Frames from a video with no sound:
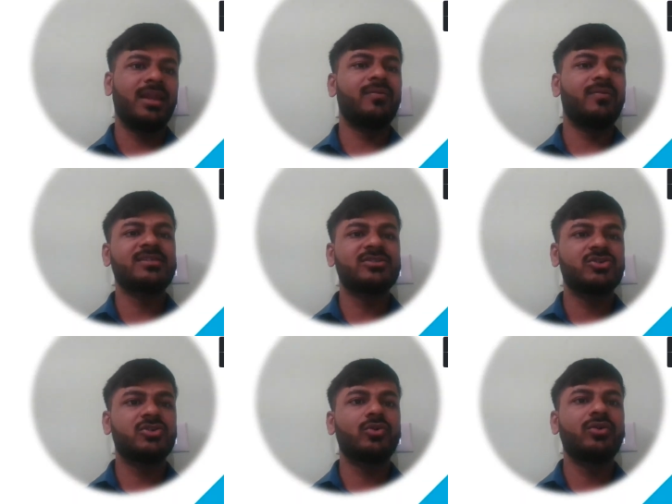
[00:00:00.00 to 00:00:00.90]
level
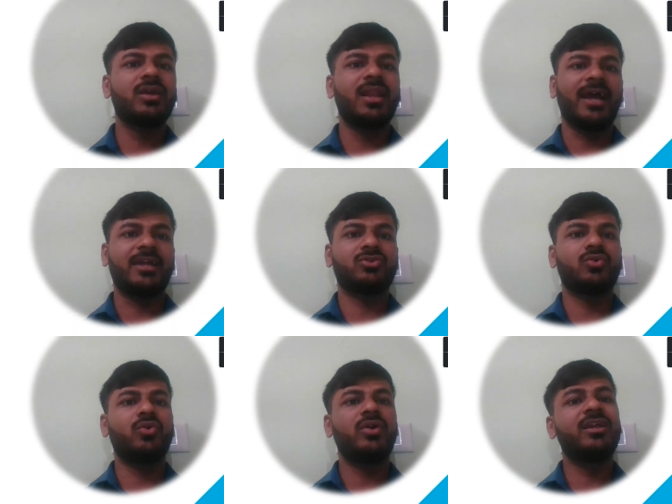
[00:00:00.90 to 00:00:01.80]
sensitive D latch,
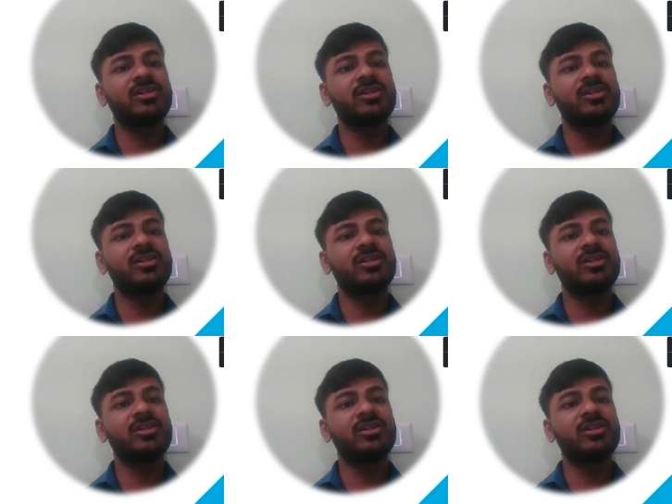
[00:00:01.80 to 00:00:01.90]
so it